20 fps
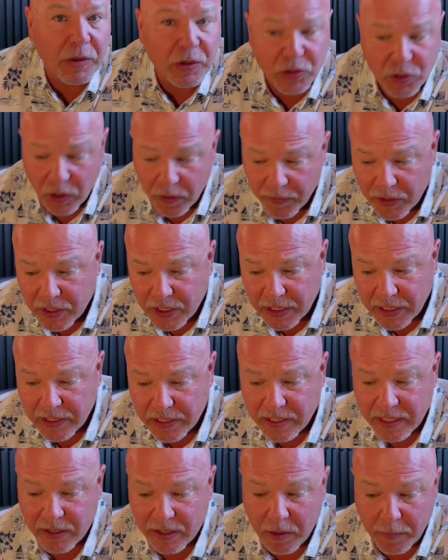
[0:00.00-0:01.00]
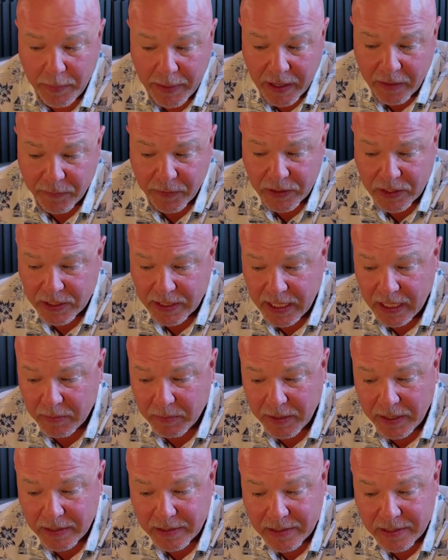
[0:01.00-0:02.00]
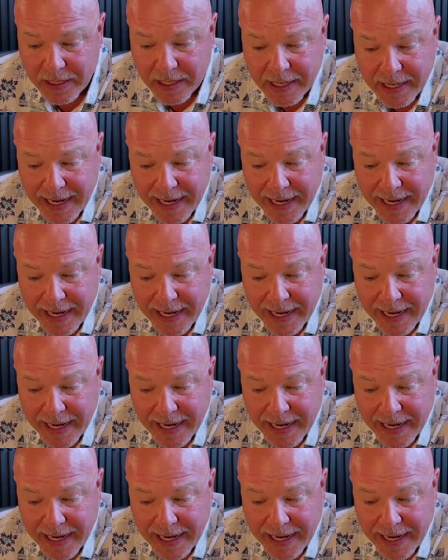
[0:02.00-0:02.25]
services and our benefit statements.